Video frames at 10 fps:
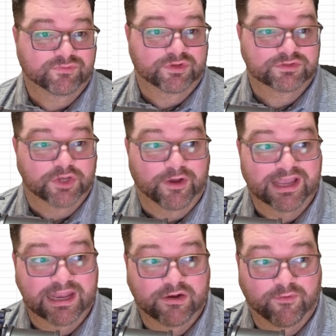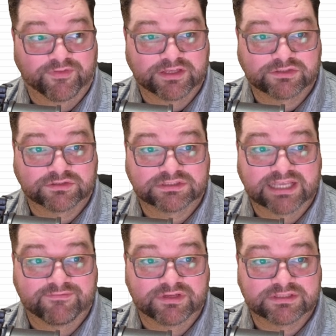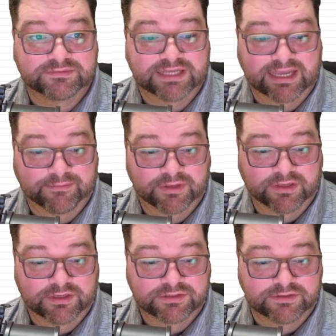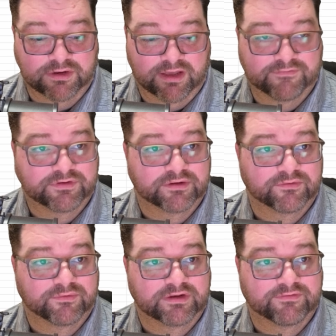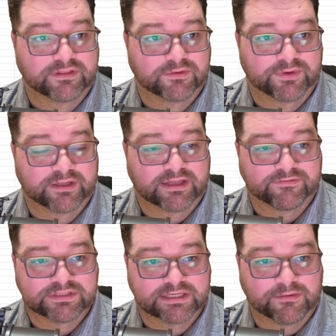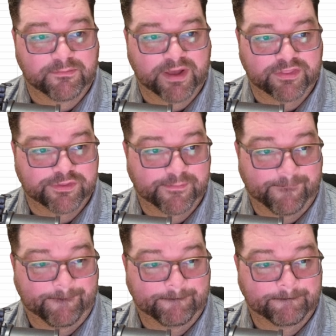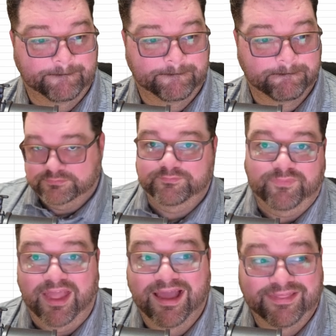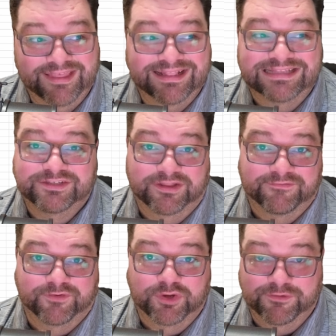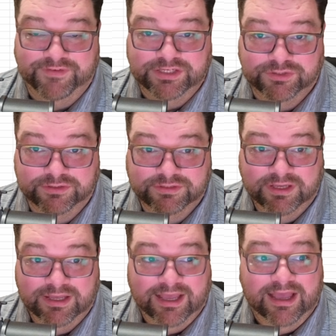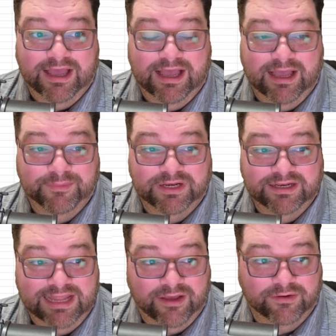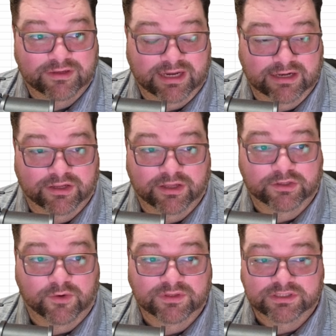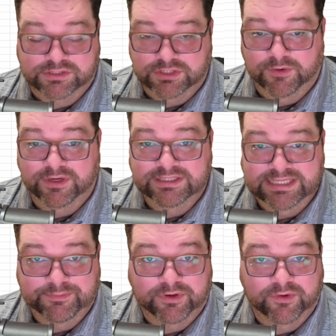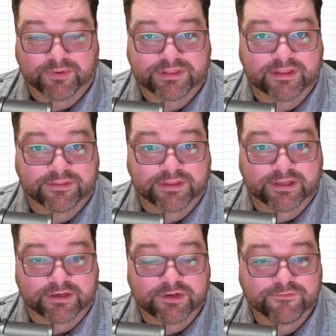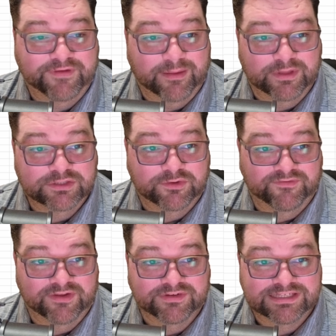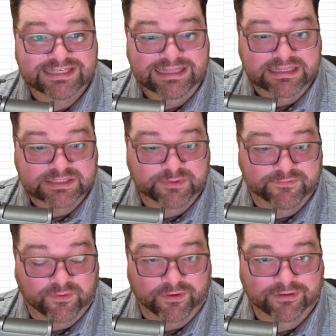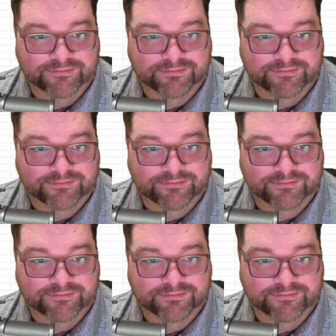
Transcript: So again, hopefully saving you some time so you don't have to reinvent the wheel every single month. I think that's all it for new features. I'm going to now go a little slower and deeper with the new families who have never seen this before.